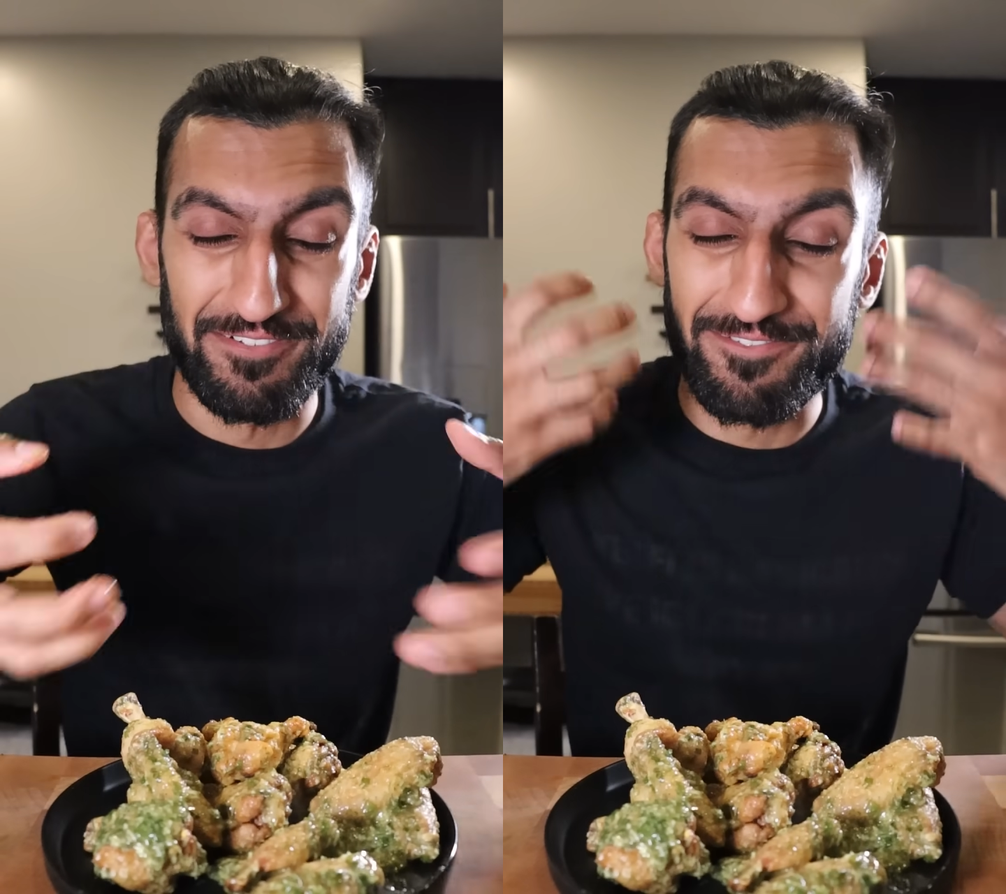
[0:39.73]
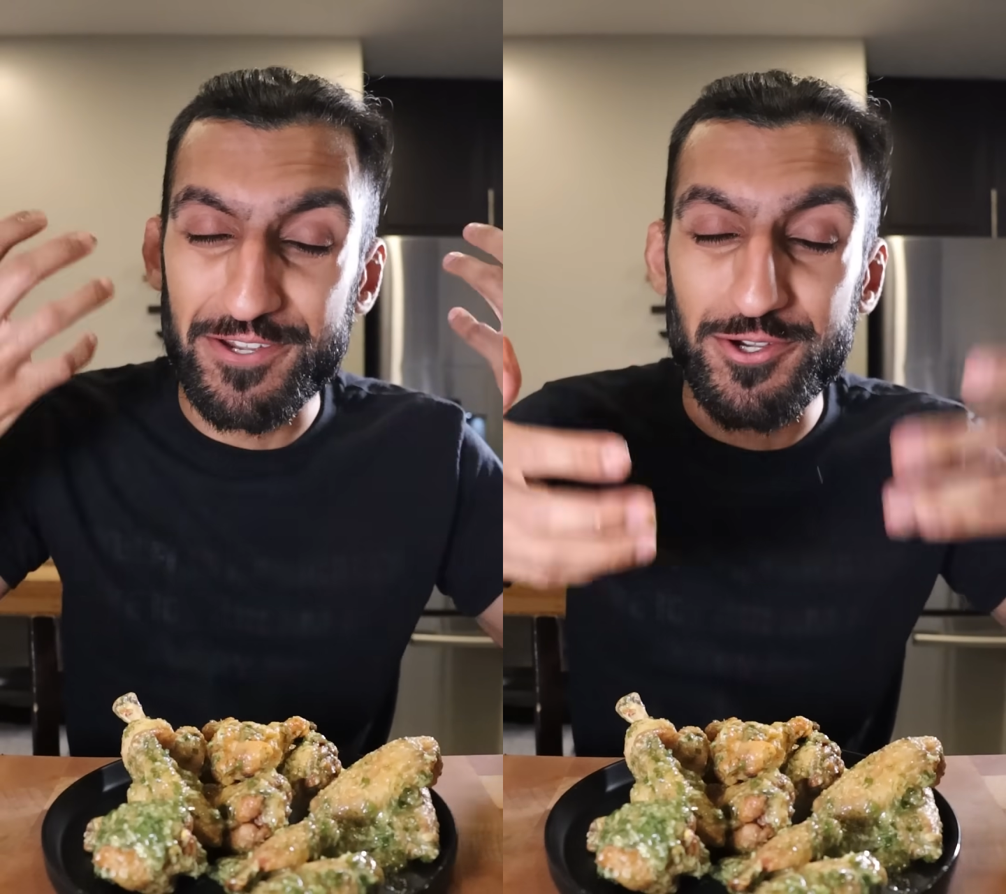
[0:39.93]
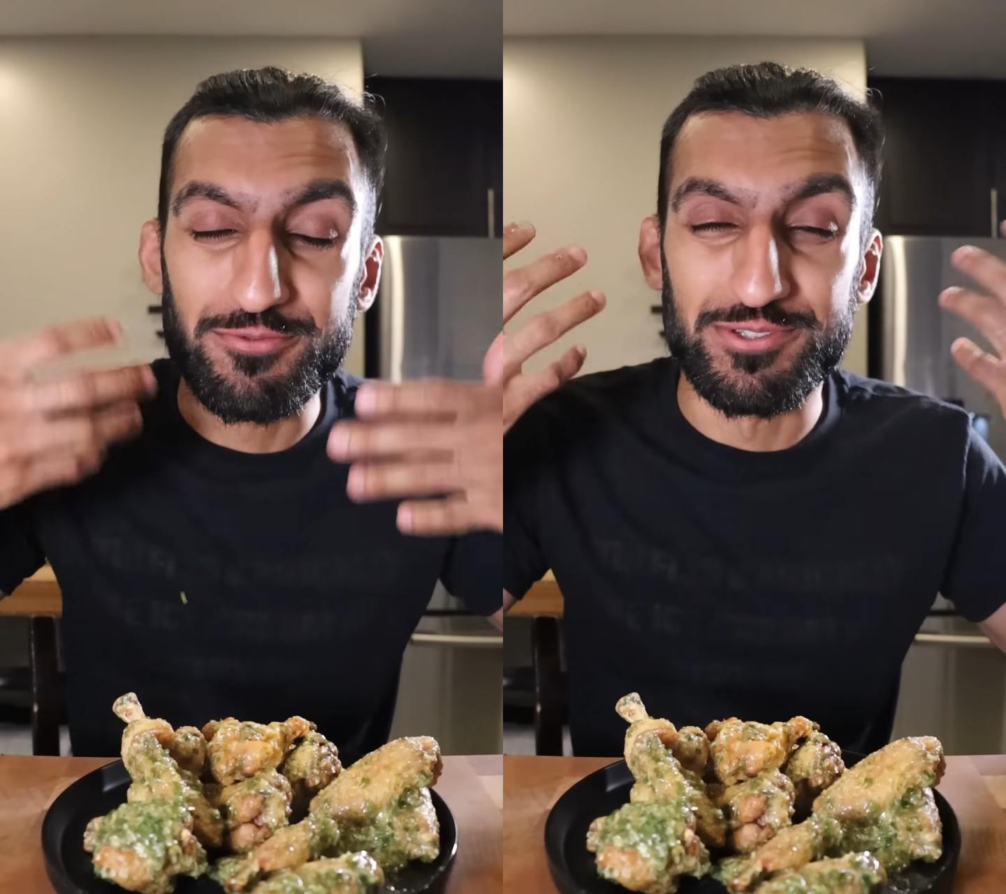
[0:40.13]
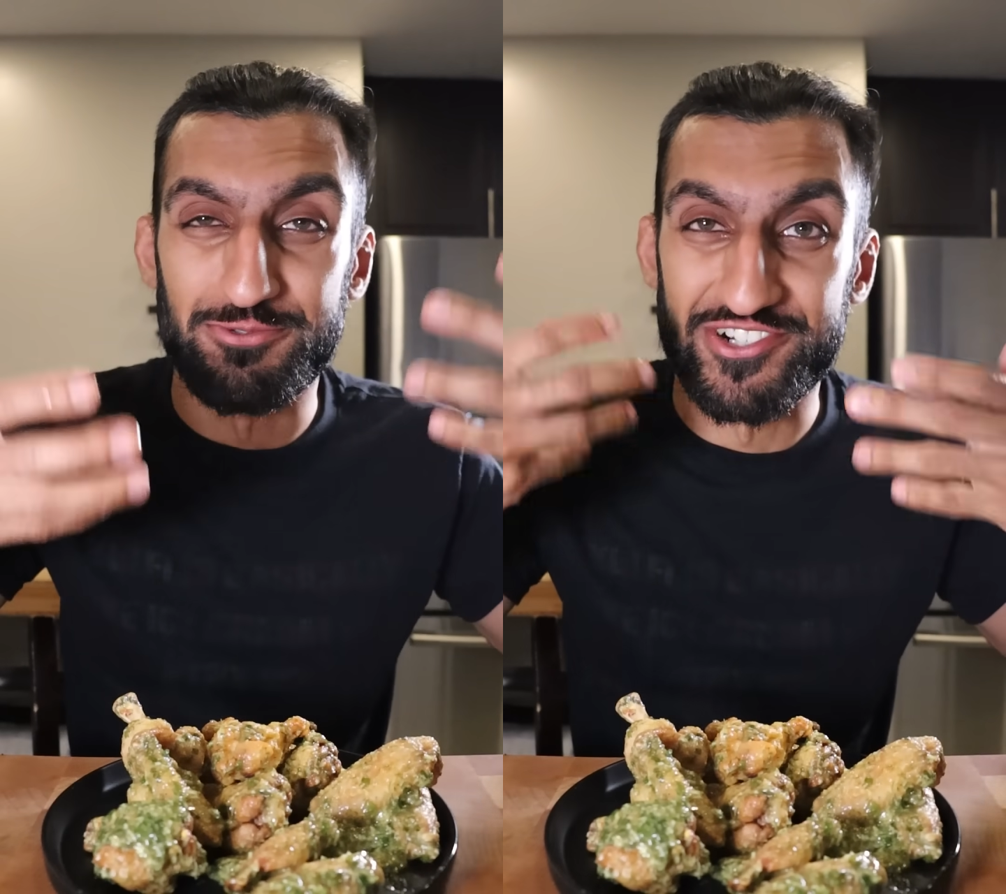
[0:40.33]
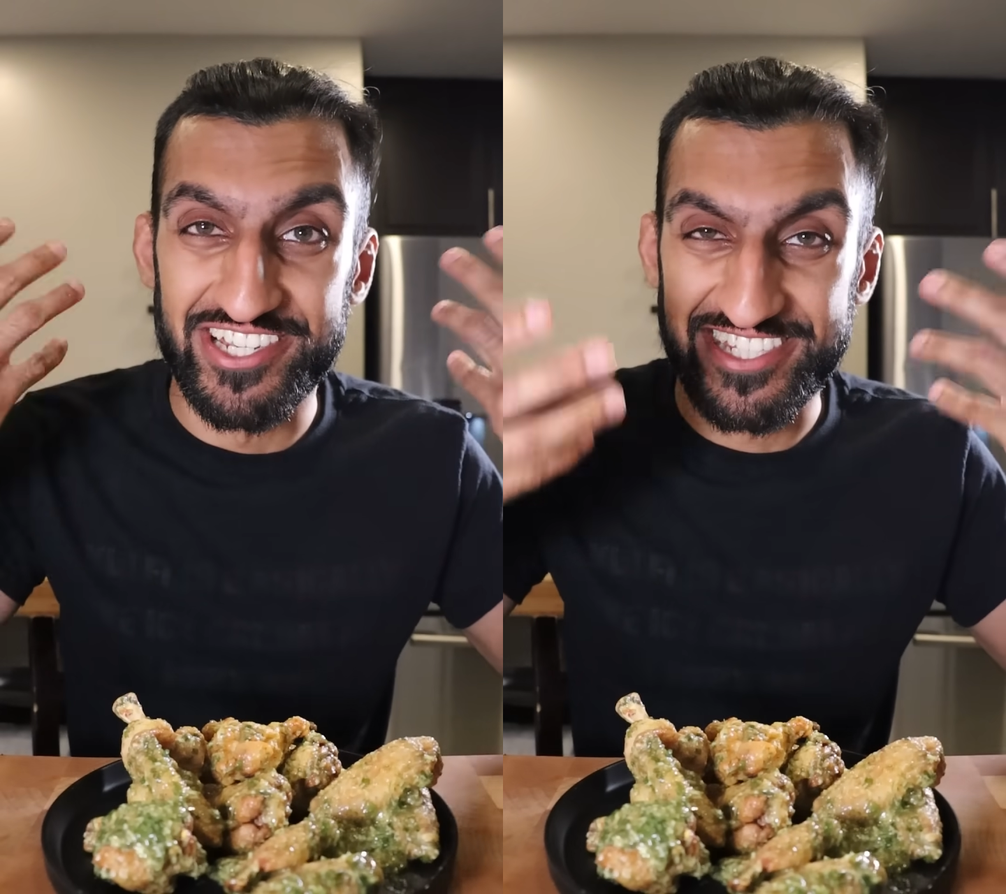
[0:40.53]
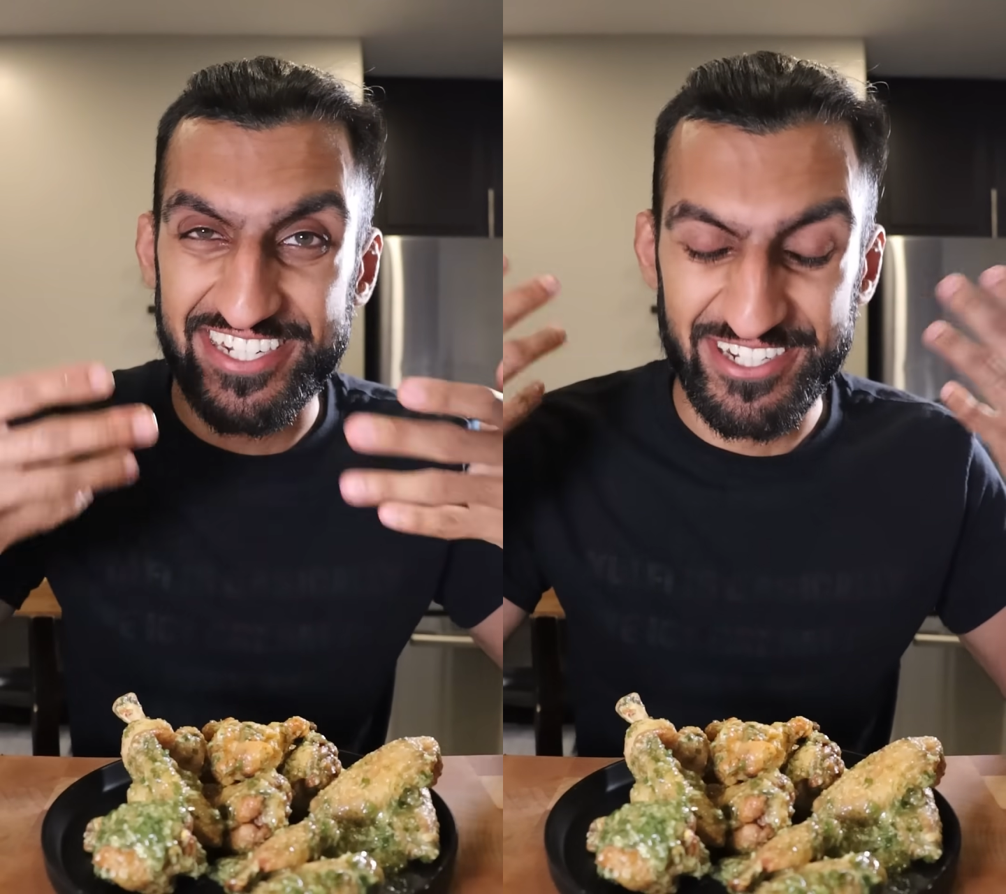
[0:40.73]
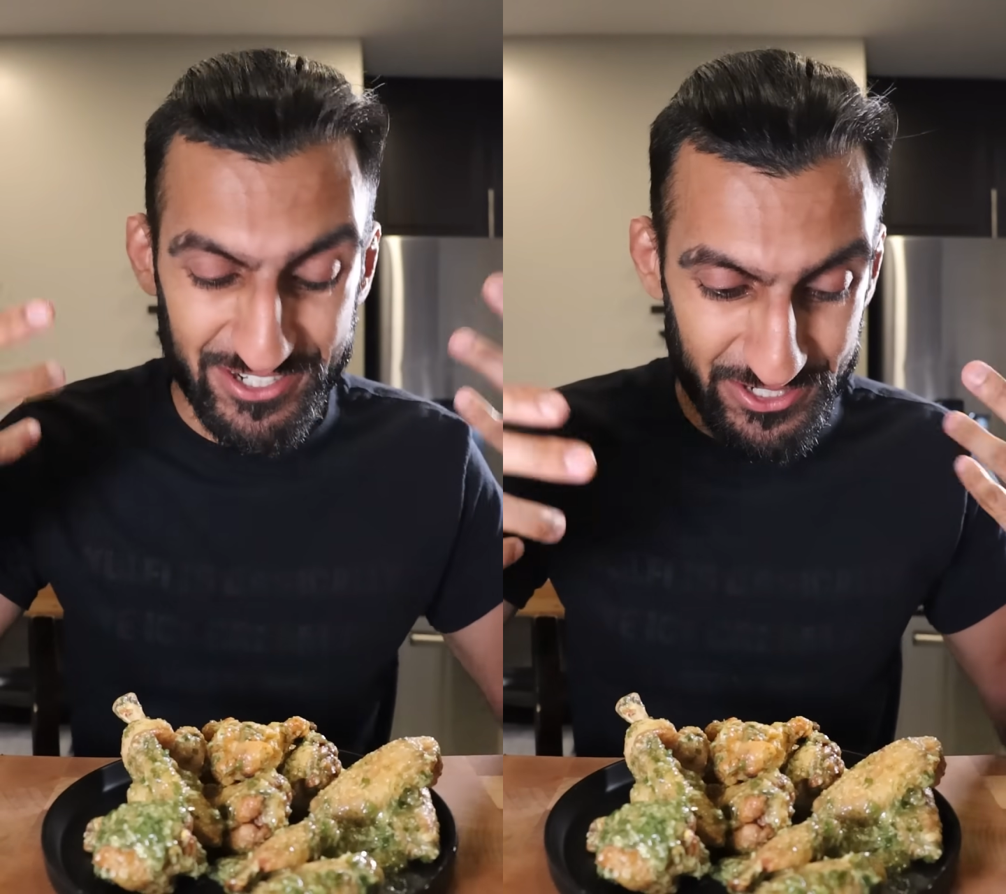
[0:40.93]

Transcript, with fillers: the fumes were just